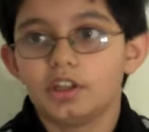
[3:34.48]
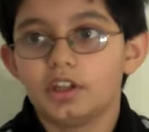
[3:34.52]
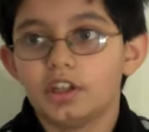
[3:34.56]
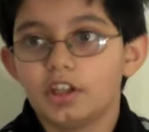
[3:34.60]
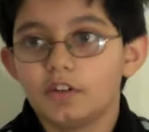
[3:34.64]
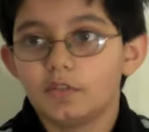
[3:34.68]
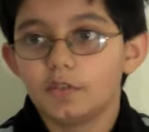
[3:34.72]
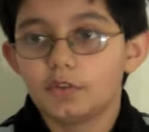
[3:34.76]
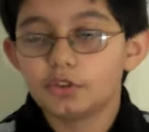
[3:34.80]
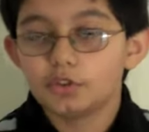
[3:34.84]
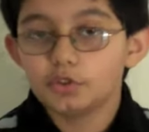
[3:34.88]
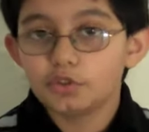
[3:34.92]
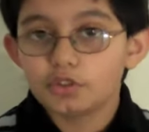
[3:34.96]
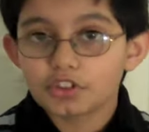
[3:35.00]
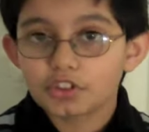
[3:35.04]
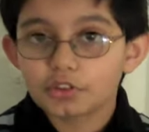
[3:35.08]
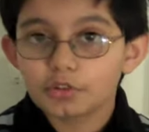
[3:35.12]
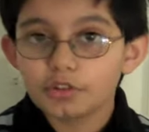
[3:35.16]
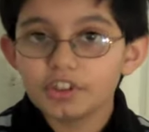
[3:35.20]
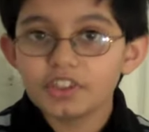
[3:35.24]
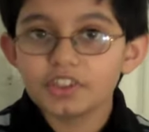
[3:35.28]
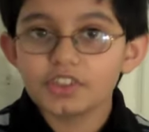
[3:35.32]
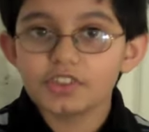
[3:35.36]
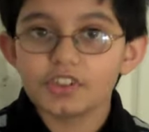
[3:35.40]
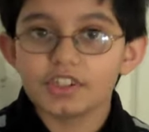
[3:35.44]
When you
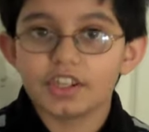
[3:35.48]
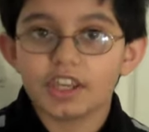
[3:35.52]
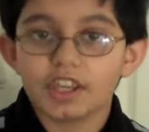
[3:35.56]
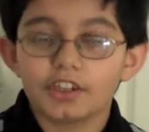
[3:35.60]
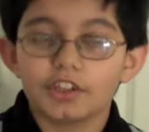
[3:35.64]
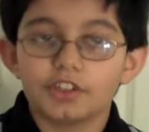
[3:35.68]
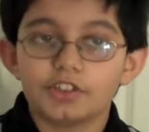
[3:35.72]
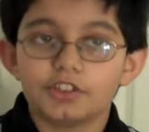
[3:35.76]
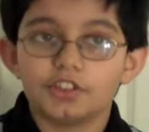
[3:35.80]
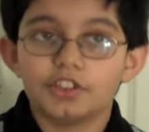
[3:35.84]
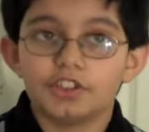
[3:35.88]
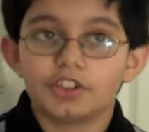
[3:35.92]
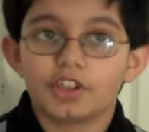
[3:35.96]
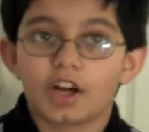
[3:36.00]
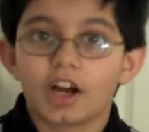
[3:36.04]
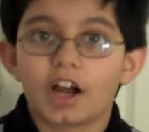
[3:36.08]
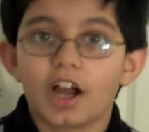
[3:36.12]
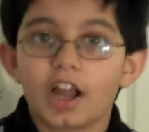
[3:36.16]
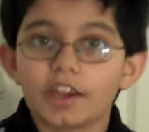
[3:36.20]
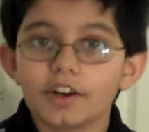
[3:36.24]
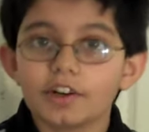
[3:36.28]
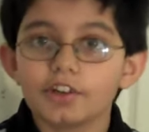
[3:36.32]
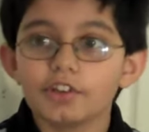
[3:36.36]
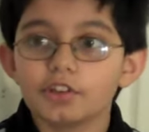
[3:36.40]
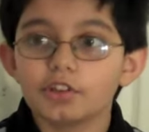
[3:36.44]
increase the energy, the
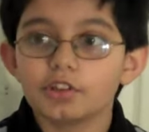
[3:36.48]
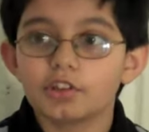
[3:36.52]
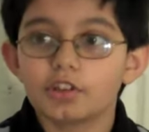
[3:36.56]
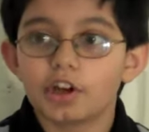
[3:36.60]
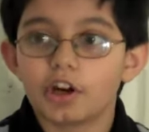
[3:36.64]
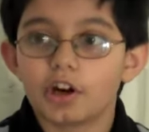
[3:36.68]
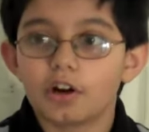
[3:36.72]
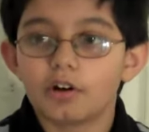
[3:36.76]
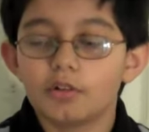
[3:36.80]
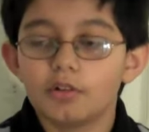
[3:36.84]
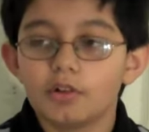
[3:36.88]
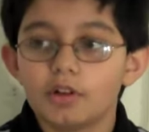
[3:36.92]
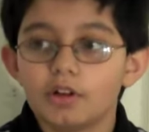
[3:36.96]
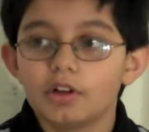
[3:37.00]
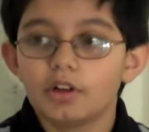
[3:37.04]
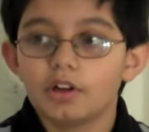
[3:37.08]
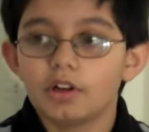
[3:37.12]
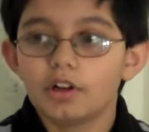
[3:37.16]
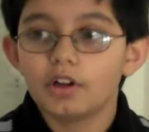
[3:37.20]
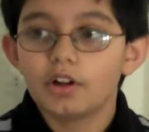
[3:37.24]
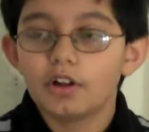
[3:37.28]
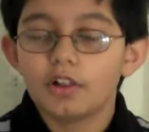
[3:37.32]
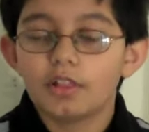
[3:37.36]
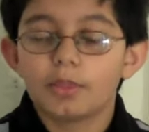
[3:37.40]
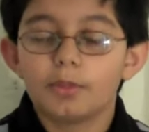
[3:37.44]
higher you go,
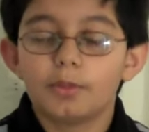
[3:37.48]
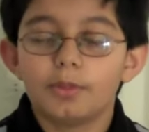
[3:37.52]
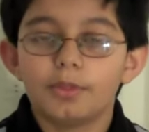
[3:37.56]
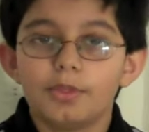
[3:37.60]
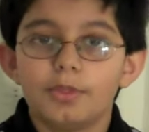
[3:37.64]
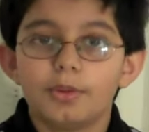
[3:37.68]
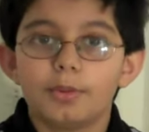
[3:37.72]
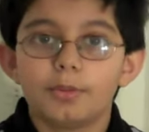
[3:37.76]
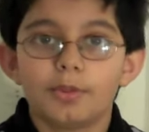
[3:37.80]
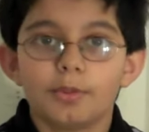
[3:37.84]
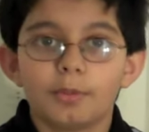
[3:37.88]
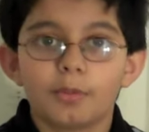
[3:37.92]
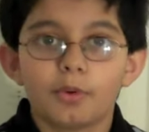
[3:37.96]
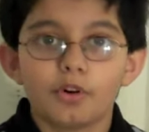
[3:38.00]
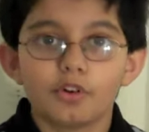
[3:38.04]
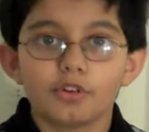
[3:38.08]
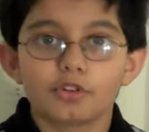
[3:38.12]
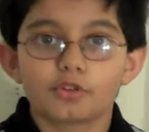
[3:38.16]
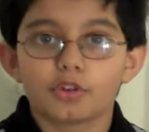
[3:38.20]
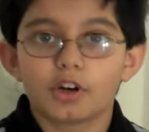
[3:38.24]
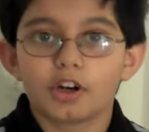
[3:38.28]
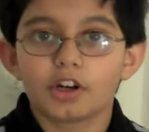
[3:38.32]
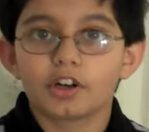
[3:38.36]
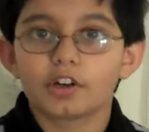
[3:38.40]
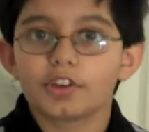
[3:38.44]
the more
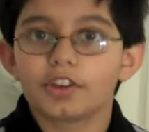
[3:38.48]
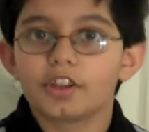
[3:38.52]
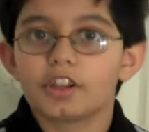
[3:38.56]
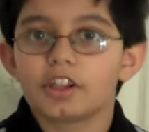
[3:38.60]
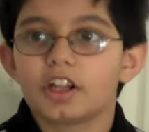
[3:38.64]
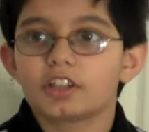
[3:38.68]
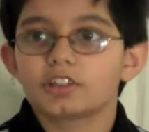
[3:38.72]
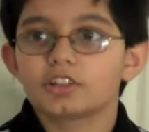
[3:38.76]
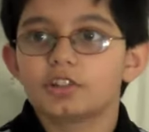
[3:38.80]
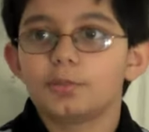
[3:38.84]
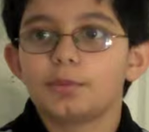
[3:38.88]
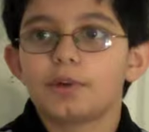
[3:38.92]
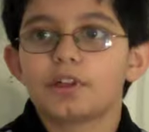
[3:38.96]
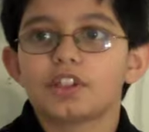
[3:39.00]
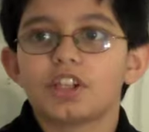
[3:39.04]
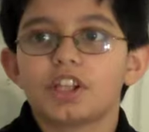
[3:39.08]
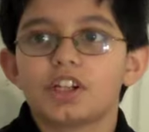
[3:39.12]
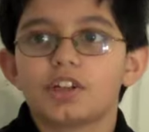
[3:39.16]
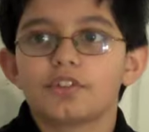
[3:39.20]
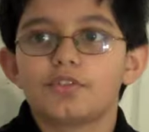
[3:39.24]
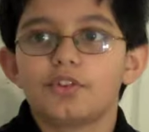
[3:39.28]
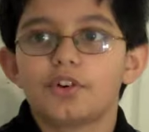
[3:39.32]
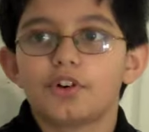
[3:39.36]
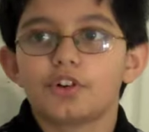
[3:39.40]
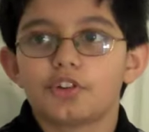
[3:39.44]
stronger the electromagnetic
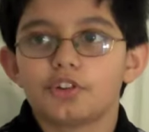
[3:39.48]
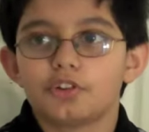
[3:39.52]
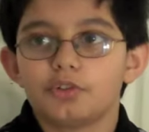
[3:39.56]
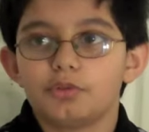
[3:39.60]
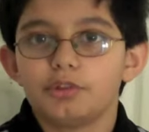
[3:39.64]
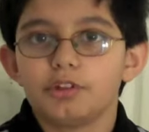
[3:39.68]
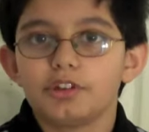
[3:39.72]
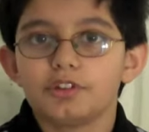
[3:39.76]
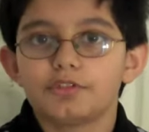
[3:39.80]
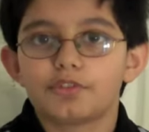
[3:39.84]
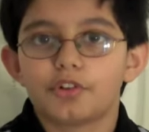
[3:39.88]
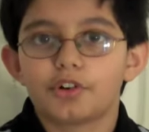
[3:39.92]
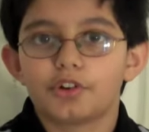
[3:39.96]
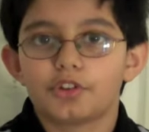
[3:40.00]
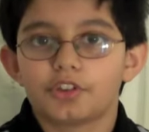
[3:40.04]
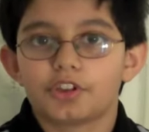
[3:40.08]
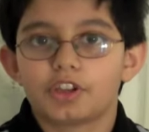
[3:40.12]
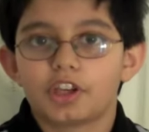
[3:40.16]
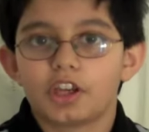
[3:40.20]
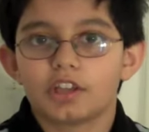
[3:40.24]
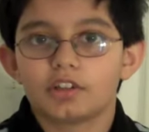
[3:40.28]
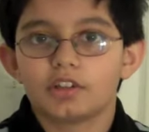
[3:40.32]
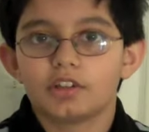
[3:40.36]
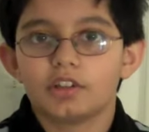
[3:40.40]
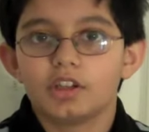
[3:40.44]
force and the weak force
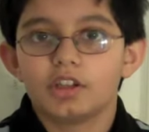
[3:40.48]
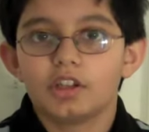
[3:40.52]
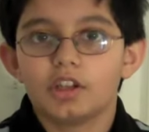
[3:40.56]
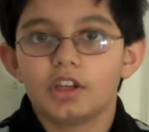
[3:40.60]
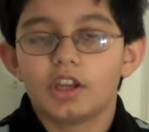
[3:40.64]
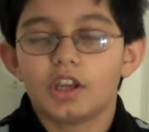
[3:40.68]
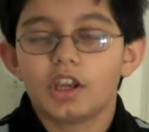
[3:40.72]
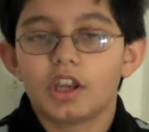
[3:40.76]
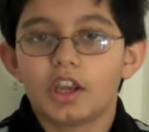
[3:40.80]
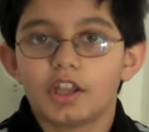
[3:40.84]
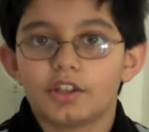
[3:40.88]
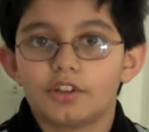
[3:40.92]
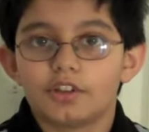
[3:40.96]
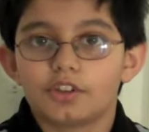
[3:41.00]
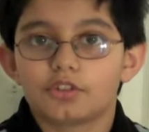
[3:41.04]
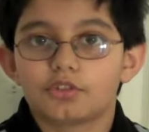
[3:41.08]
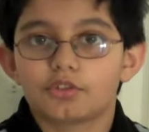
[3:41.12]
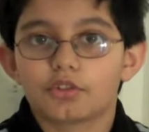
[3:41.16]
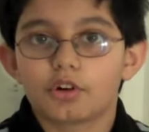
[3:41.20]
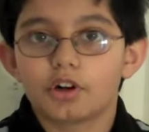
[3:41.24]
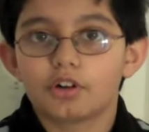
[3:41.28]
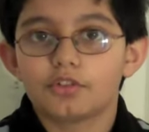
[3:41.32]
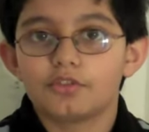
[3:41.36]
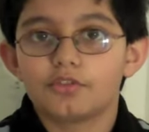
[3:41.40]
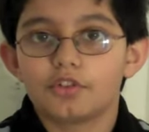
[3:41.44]
get, and the
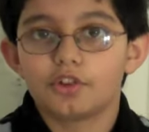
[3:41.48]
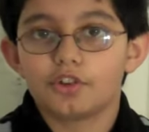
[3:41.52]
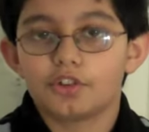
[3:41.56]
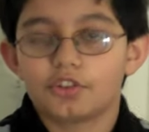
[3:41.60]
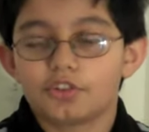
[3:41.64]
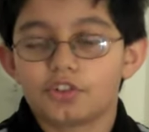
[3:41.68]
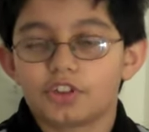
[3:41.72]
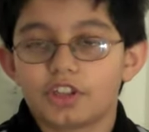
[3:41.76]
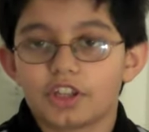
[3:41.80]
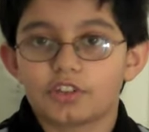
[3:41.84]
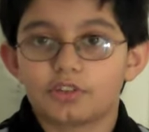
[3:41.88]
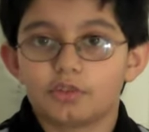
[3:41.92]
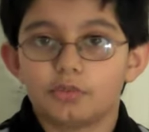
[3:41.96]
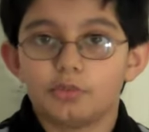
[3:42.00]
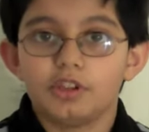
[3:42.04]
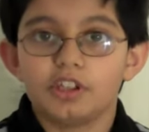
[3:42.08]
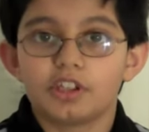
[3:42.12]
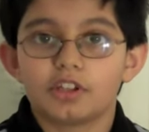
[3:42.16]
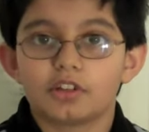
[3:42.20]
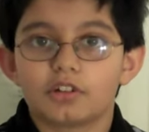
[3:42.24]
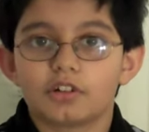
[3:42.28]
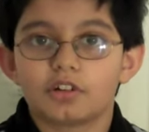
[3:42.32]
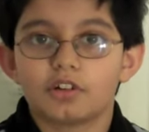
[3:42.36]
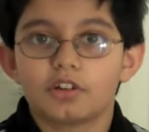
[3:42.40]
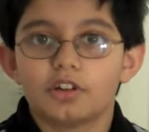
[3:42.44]
strong force gets
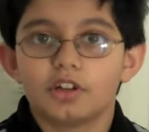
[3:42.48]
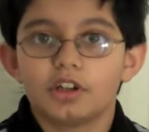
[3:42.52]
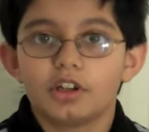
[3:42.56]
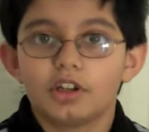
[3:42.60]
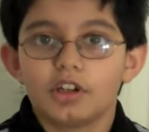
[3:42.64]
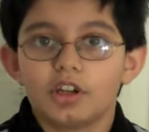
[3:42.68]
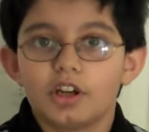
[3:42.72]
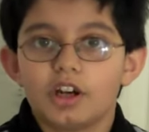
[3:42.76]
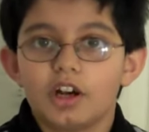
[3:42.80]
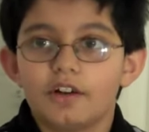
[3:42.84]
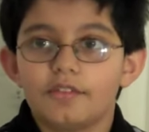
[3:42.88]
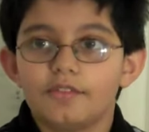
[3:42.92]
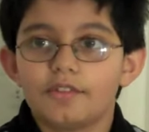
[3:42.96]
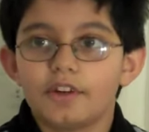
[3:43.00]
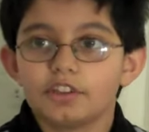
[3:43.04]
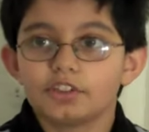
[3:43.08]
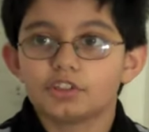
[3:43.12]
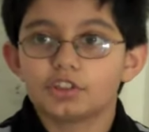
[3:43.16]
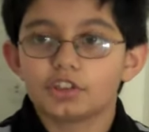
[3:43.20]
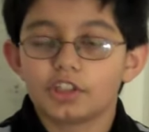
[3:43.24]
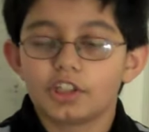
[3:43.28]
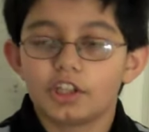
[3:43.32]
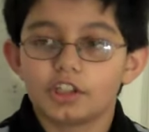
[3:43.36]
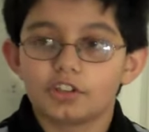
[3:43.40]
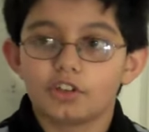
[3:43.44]
weaker,
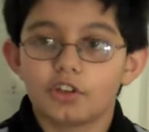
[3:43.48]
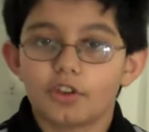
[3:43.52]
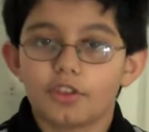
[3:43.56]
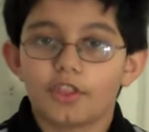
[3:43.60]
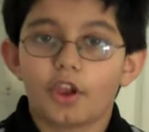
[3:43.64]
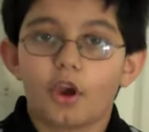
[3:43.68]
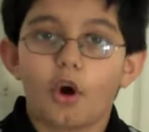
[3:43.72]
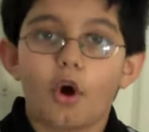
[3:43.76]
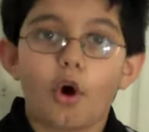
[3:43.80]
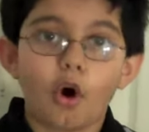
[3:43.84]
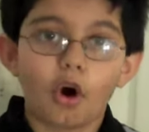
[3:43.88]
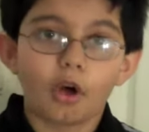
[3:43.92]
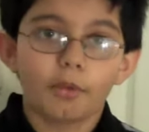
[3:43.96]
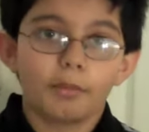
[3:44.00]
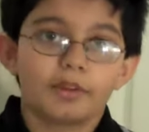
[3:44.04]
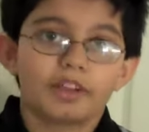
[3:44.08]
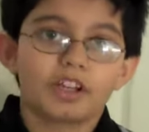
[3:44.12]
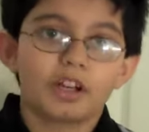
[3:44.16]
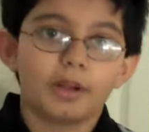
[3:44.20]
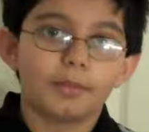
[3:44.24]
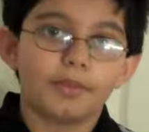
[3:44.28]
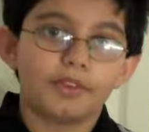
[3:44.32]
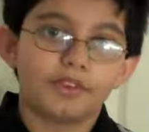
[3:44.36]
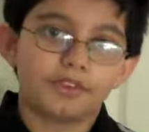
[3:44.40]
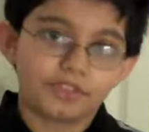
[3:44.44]
eventually until they all
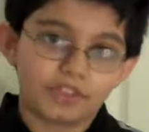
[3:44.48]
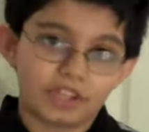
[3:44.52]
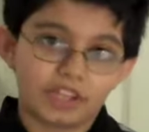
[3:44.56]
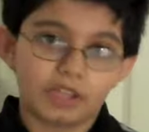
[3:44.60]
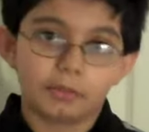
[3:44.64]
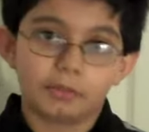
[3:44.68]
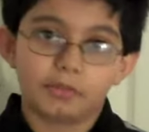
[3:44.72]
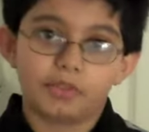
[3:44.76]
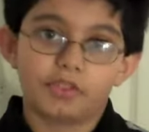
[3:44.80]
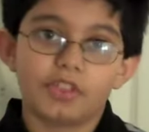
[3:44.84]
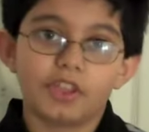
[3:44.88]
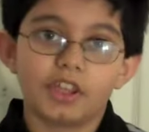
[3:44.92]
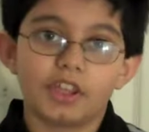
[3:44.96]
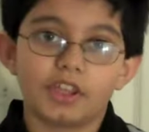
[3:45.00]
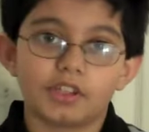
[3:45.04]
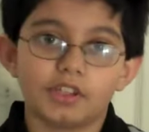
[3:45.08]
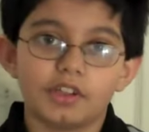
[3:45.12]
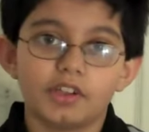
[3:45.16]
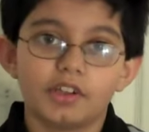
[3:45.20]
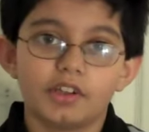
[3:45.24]
become the same thing.